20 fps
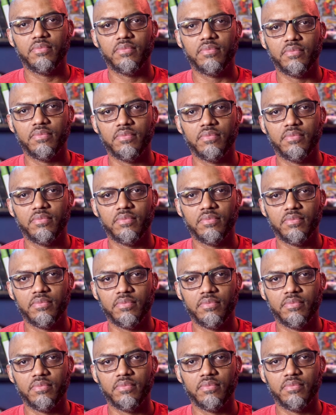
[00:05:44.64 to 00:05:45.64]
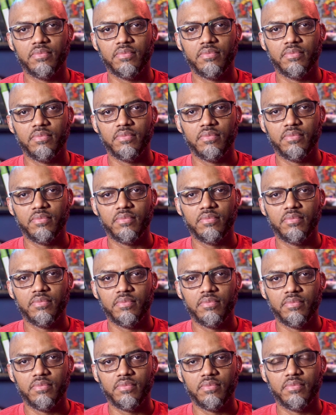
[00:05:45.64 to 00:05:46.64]

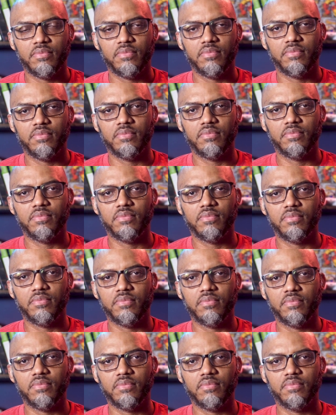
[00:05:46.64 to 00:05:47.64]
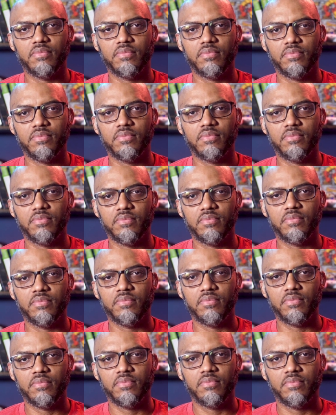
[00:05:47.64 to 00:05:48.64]

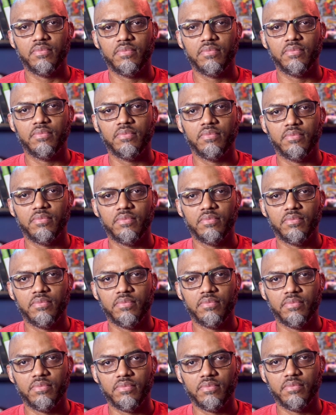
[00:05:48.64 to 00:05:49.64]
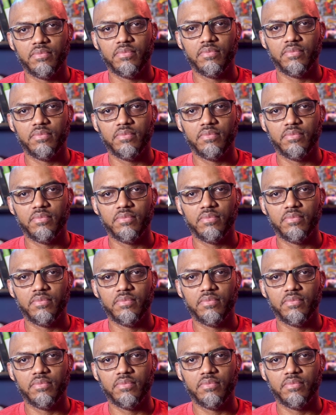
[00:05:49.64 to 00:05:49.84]
[no speech]